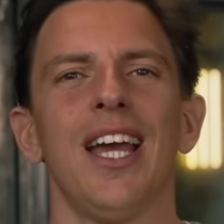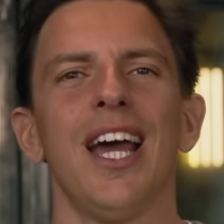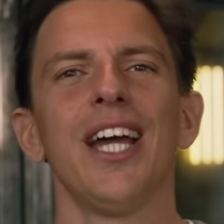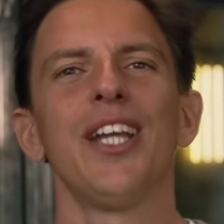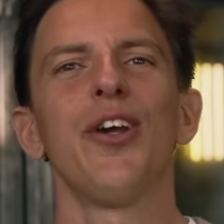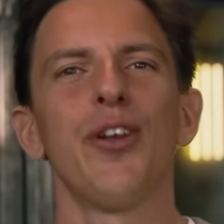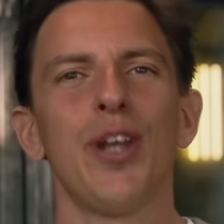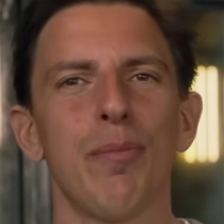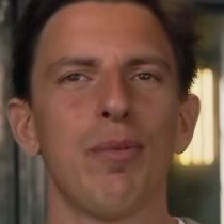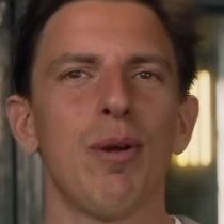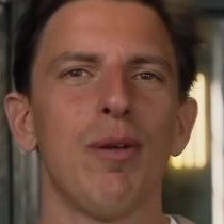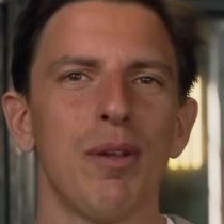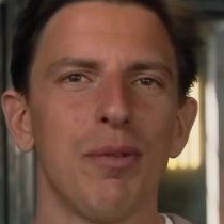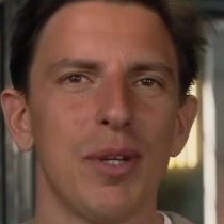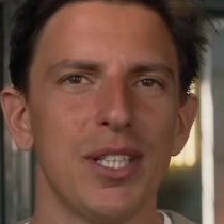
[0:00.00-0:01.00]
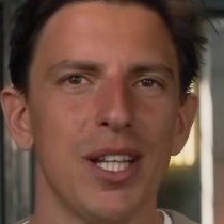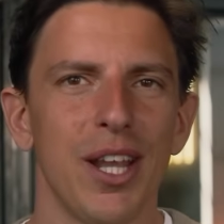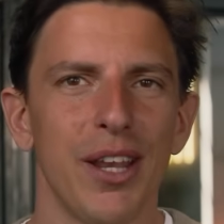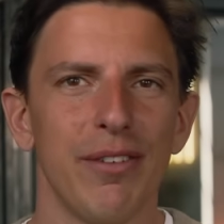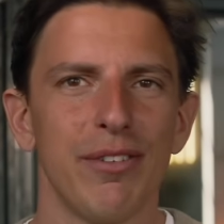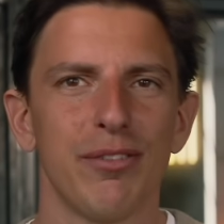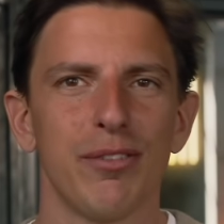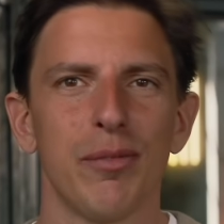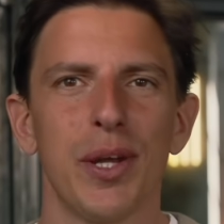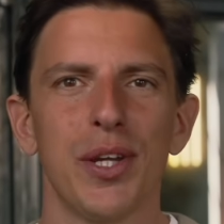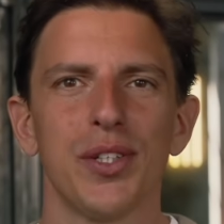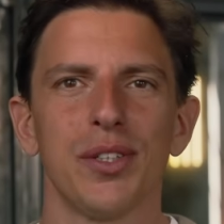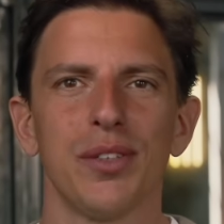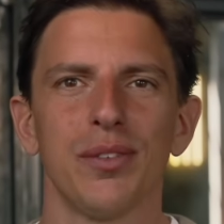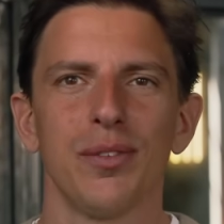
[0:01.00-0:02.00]
I know that probably was a lot of
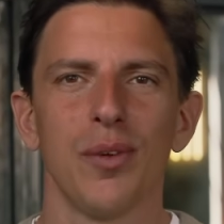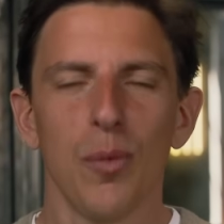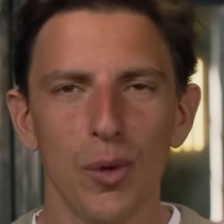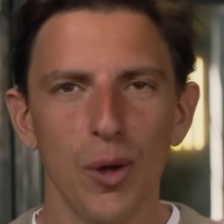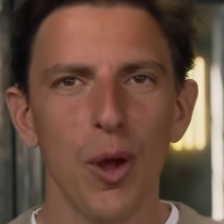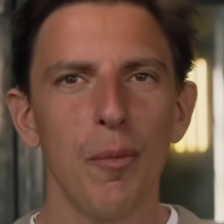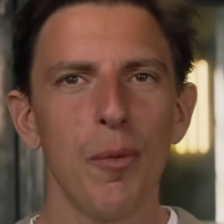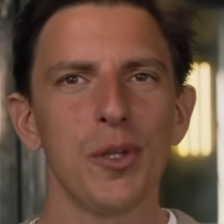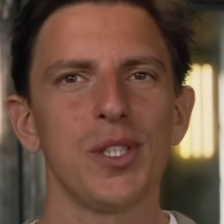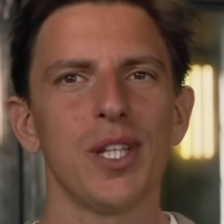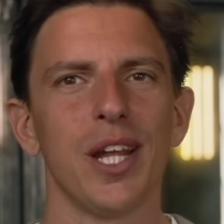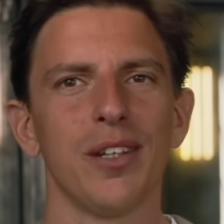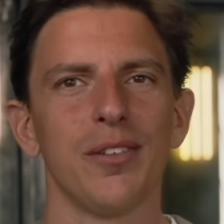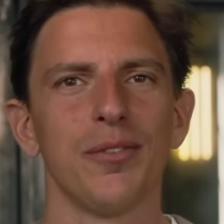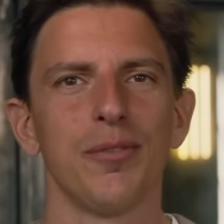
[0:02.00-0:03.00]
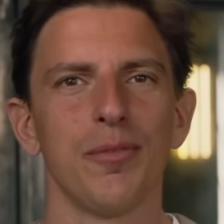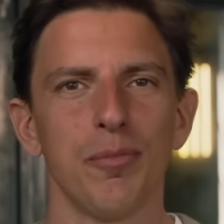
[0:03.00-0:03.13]
information. We're almost done.